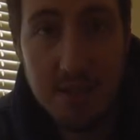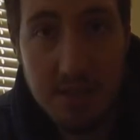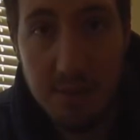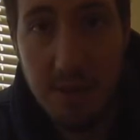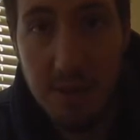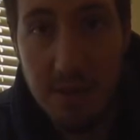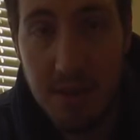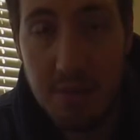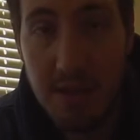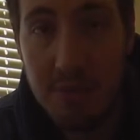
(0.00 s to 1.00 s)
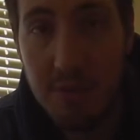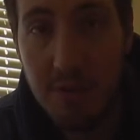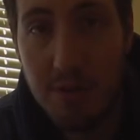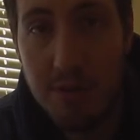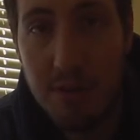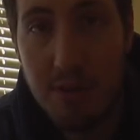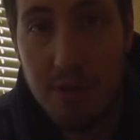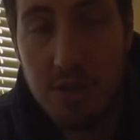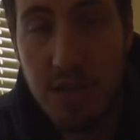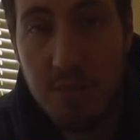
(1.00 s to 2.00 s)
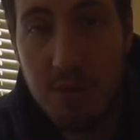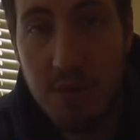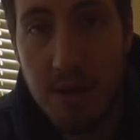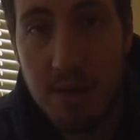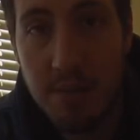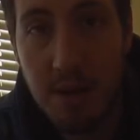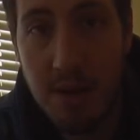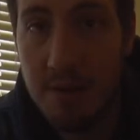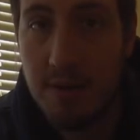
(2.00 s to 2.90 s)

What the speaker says: is probably the minimal that you should keep them in, but